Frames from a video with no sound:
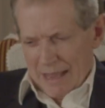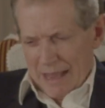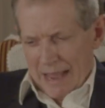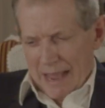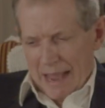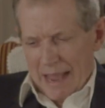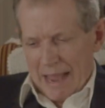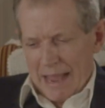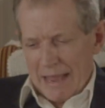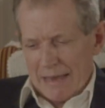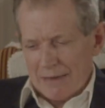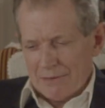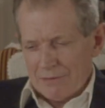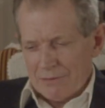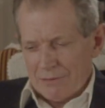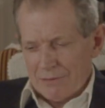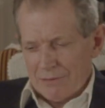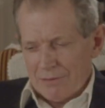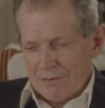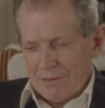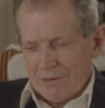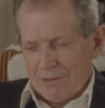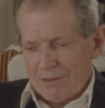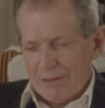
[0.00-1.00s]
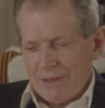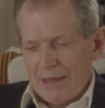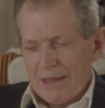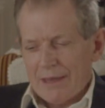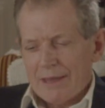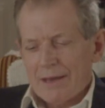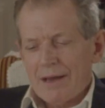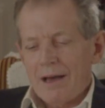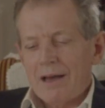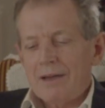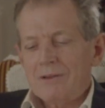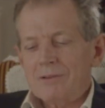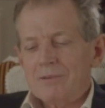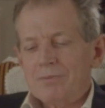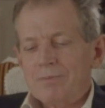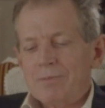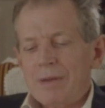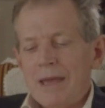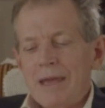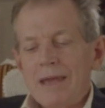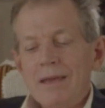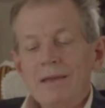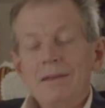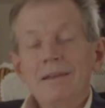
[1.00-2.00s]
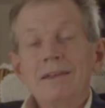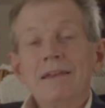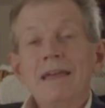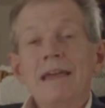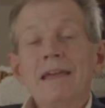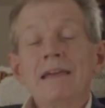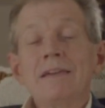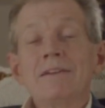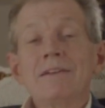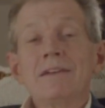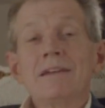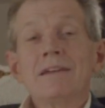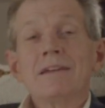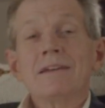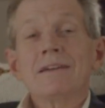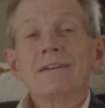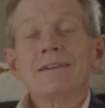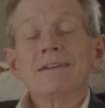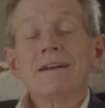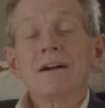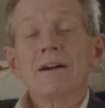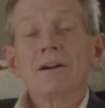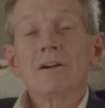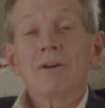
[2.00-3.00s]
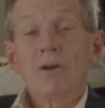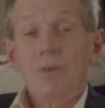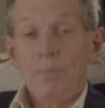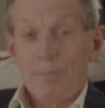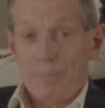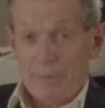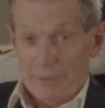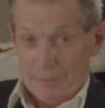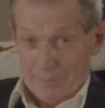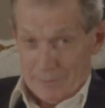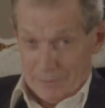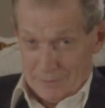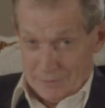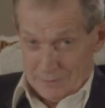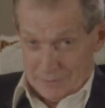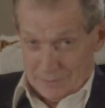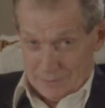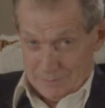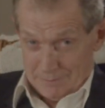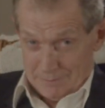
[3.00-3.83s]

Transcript: and they can't pay a lady a compliment.